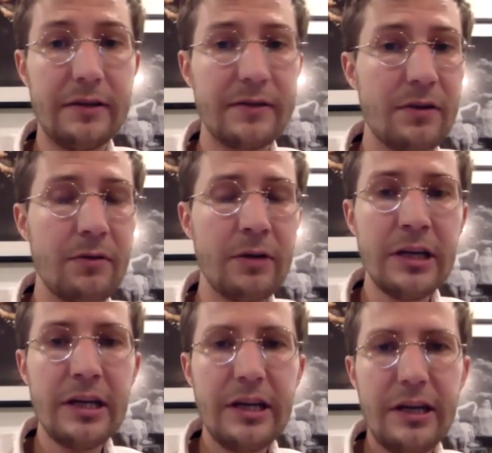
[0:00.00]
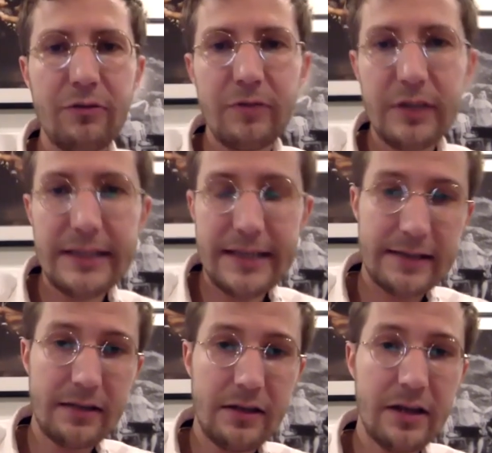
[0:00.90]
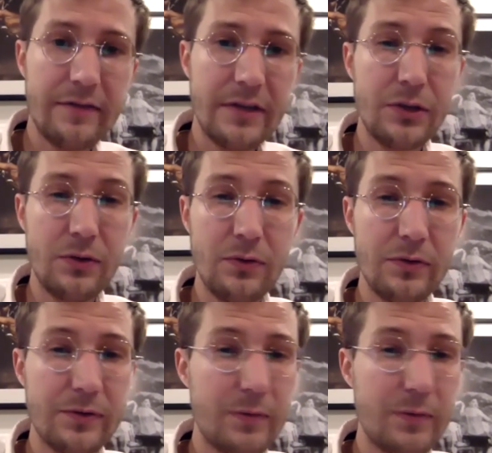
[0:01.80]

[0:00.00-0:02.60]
And so it really takes a lot of these tools.